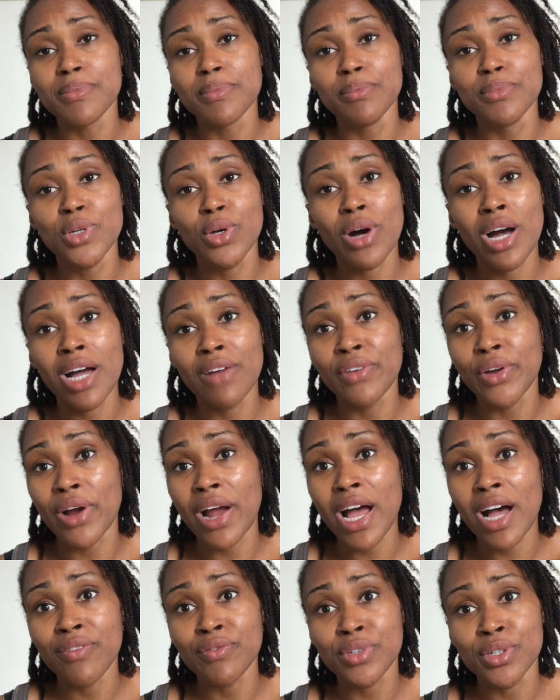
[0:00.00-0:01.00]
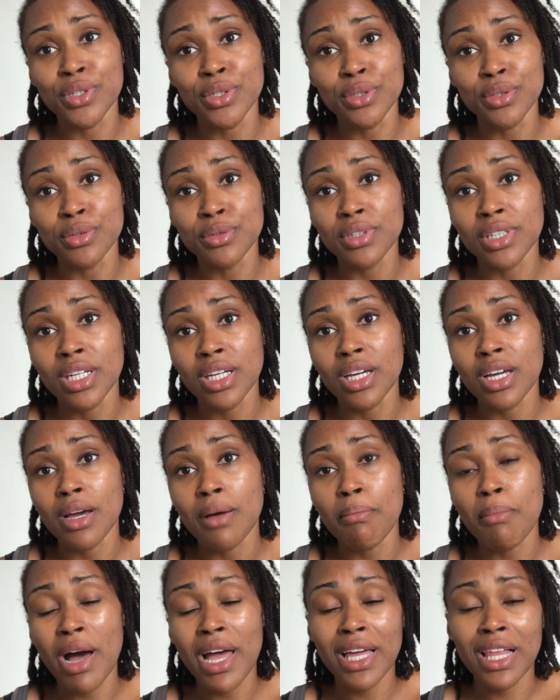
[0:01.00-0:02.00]
You'll have your afternoon.
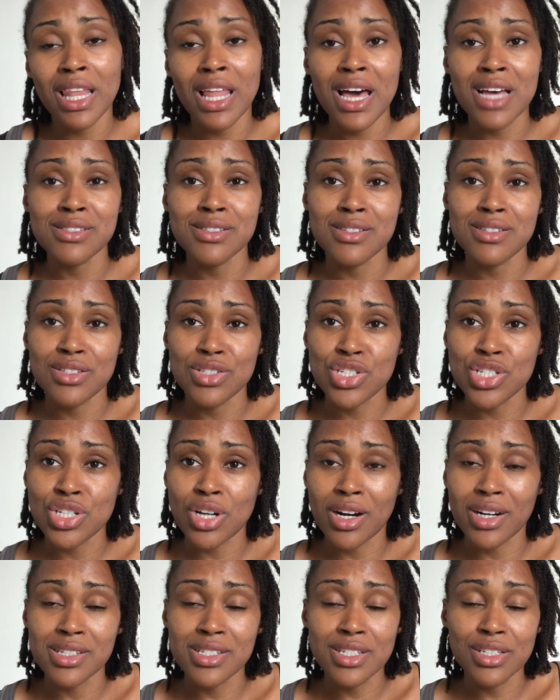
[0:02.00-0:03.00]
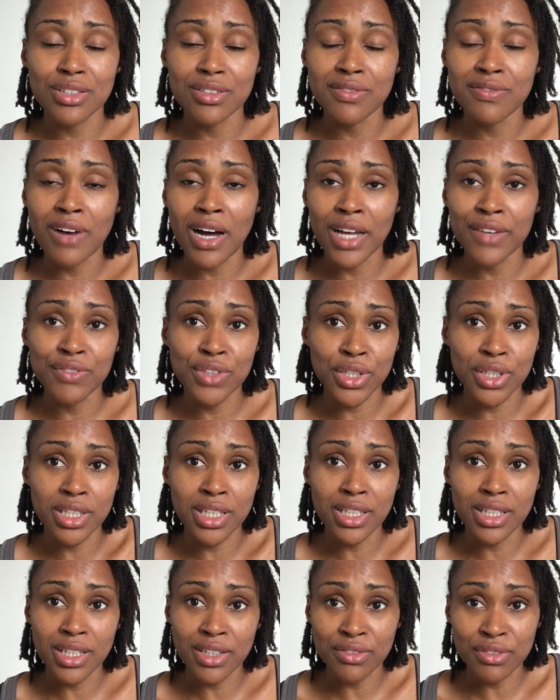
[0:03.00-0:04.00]
My class doesn't start until
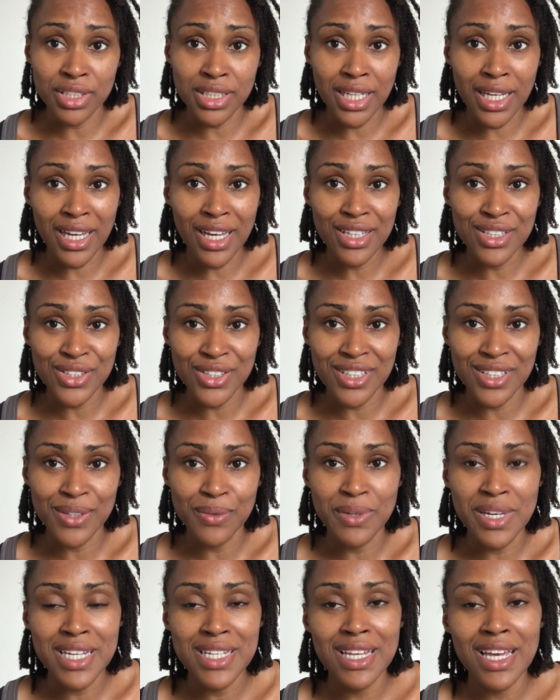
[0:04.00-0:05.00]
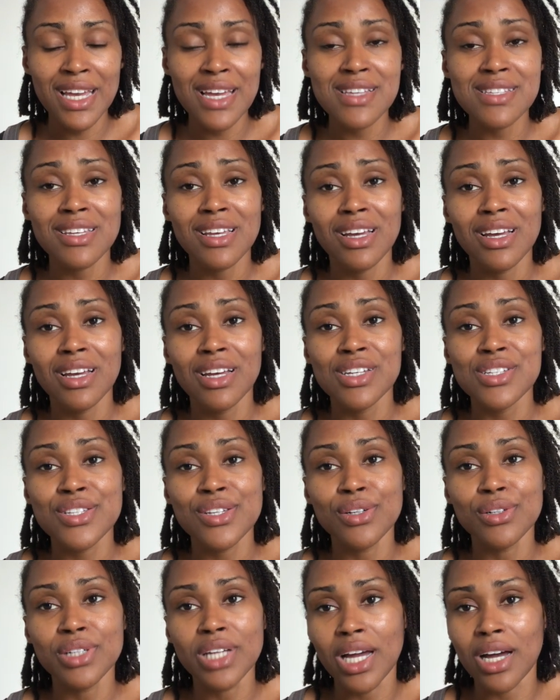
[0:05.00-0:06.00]
5:30 every day during the weekdays.
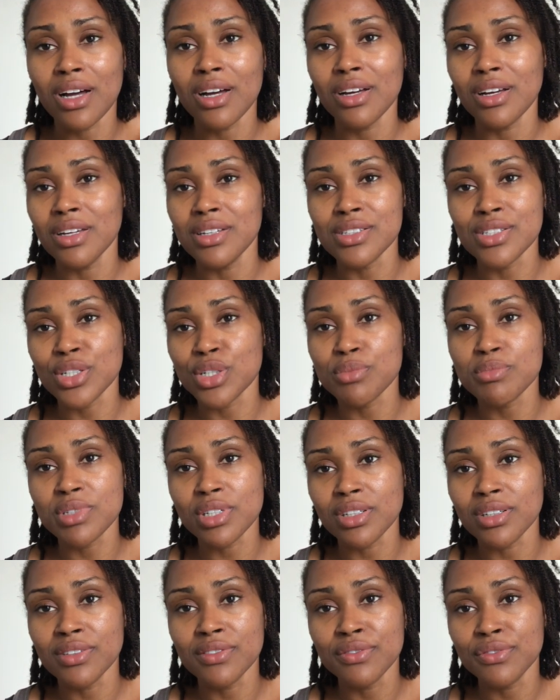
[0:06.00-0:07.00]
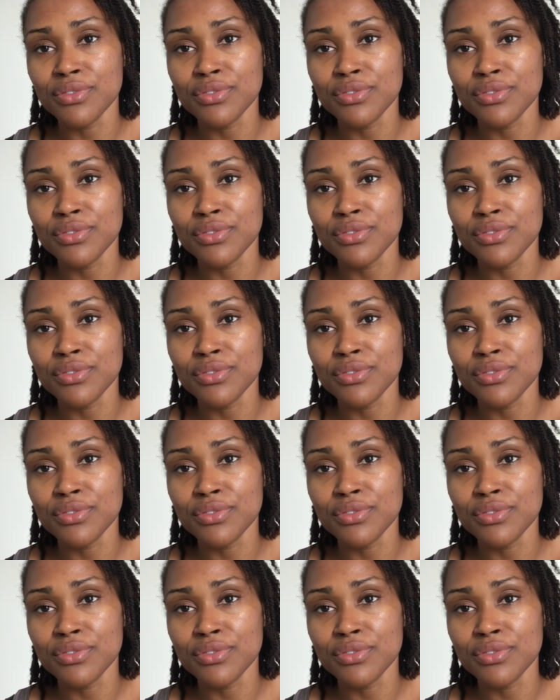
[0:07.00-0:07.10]
So yeah, in terms of